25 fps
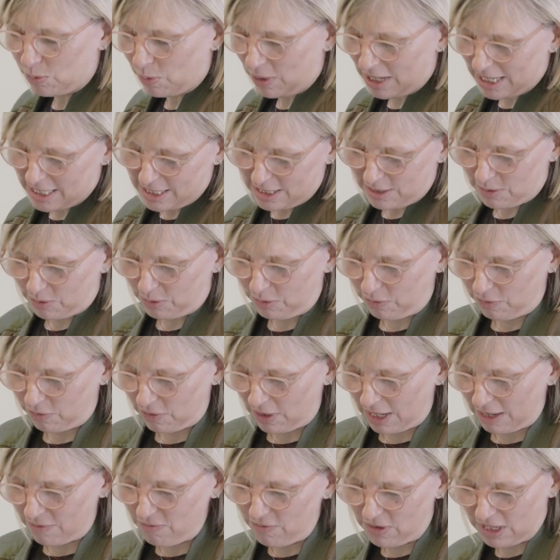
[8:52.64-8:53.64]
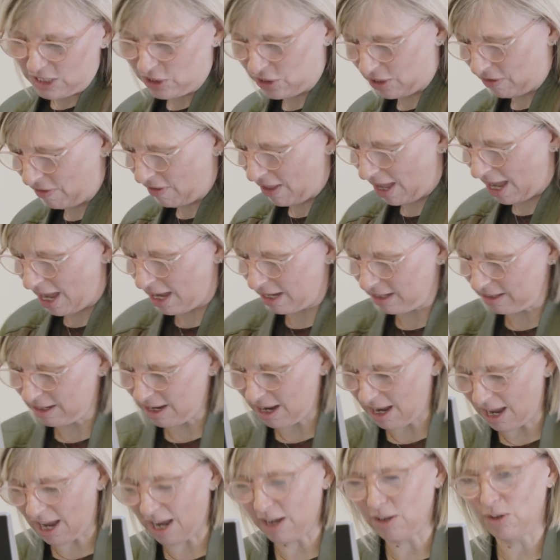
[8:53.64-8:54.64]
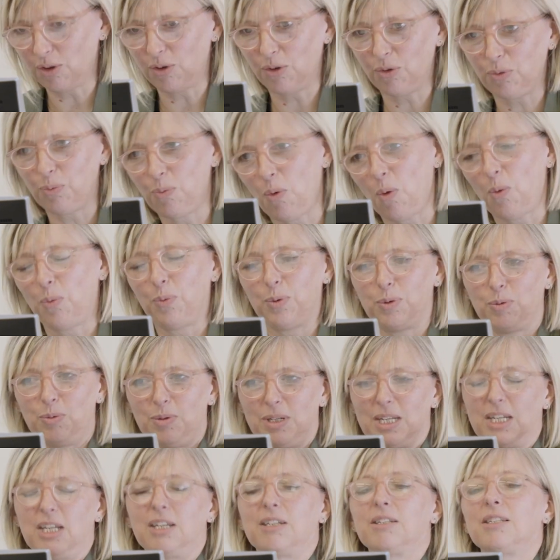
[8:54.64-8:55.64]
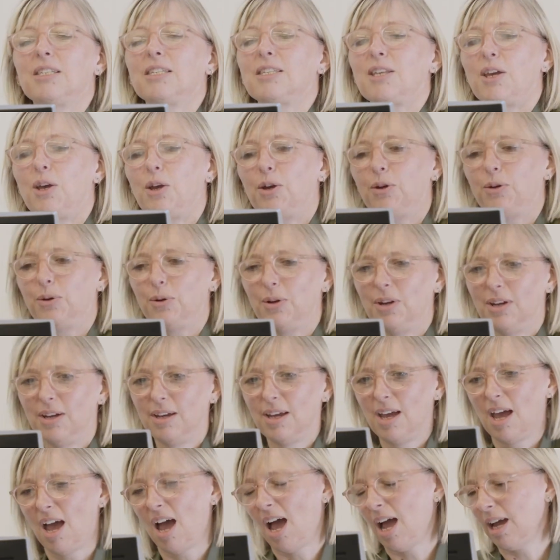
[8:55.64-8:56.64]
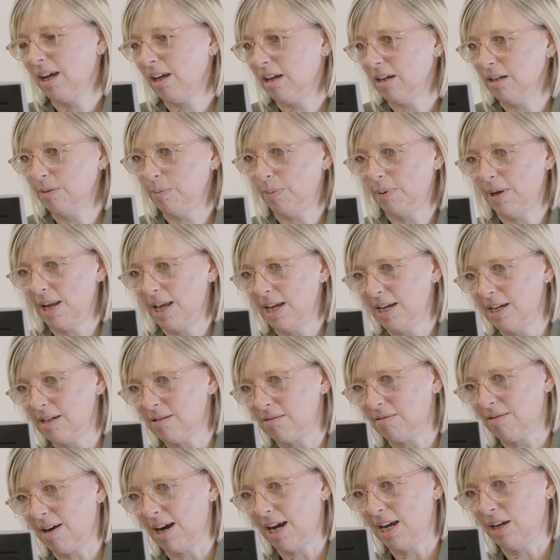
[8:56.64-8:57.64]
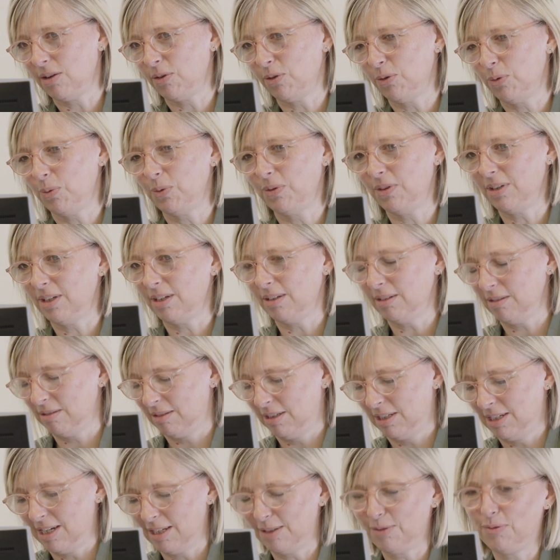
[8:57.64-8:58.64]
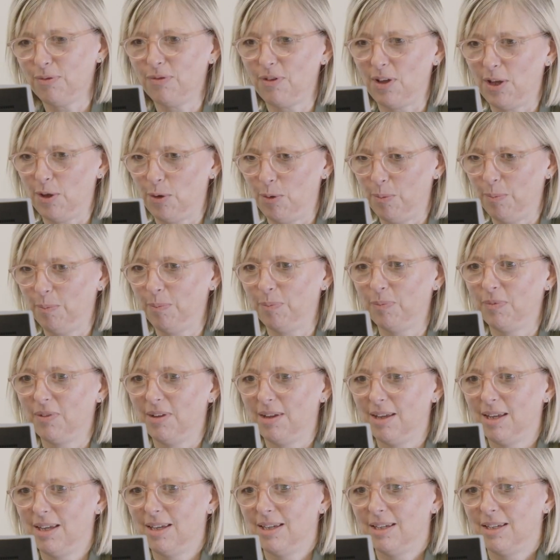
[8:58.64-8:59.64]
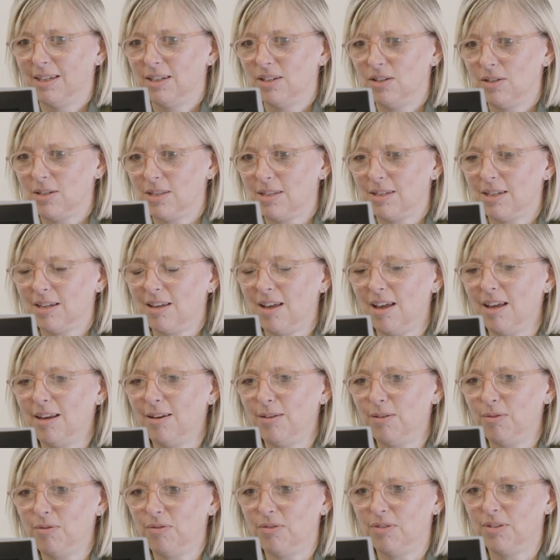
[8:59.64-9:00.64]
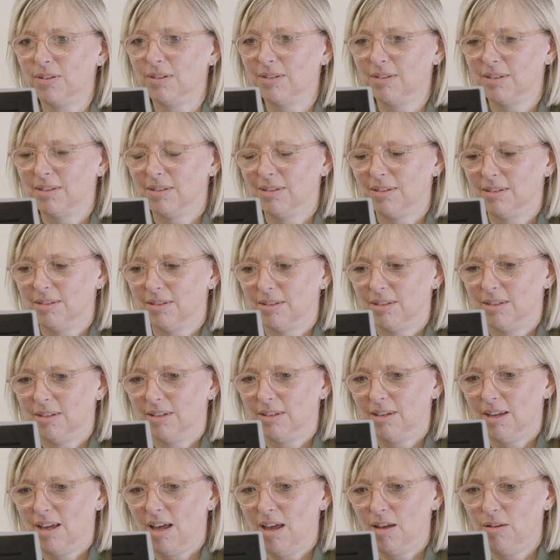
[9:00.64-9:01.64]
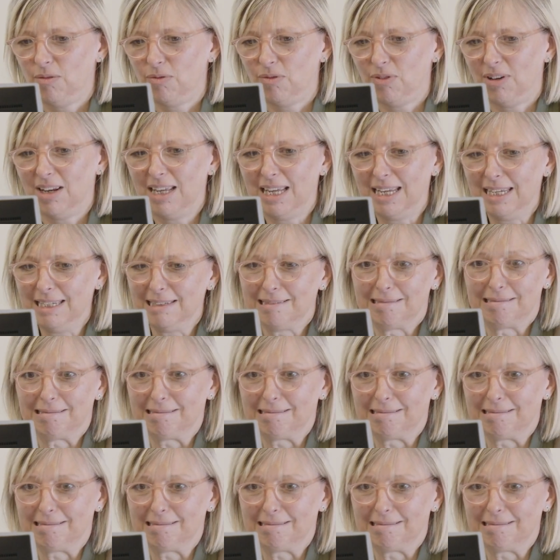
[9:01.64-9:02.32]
we sort of envision that, and what would we do? So I kind of played around with a little film just to kind of hopefully